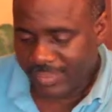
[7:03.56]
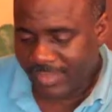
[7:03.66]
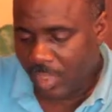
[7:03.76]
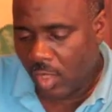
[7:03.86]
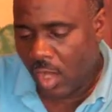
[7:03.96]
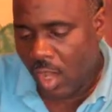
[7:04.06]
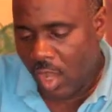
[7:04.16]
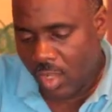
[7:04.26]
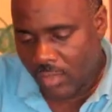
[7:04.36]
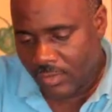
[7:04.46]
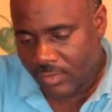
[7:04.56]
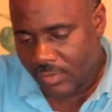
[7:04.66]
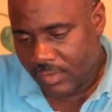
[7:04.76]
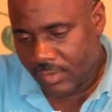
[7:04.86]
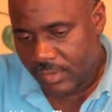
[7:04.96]
the law
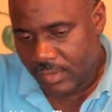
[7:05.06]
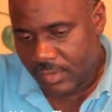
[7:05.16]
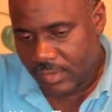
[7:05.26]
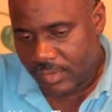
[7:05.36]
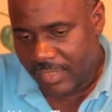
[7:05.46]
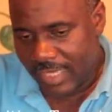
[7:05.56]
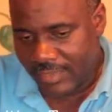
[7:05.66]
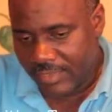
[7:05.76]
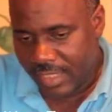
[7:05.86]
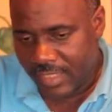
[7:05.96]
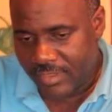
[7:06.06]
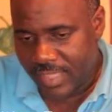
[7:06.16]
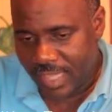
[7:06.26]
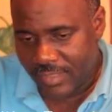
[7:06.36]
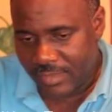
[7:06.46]
that says
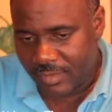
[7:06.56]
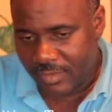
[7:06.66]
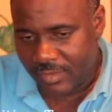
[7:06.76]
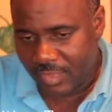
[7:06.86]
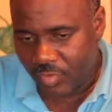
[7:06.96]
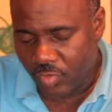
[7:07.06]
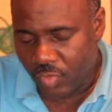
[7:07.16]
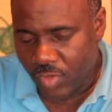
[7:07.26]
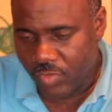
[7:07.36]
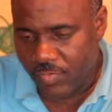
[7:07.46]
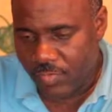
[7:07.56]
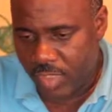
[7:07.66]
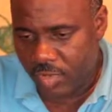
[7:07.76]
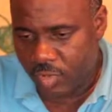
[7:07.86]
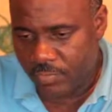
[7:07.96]
that the 200
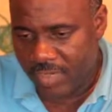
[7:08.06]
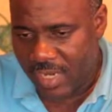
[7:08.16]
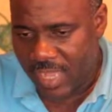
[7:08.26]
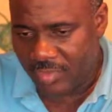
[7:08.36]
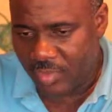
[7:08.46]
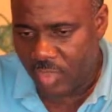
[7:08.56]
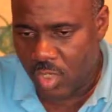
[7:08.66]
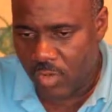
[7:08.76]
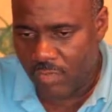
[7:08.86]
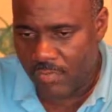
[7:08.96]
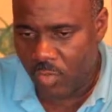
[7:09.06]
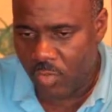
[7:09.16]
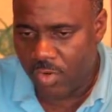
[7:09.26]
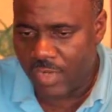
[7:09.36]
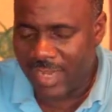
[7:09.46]
meters belongs to the government were in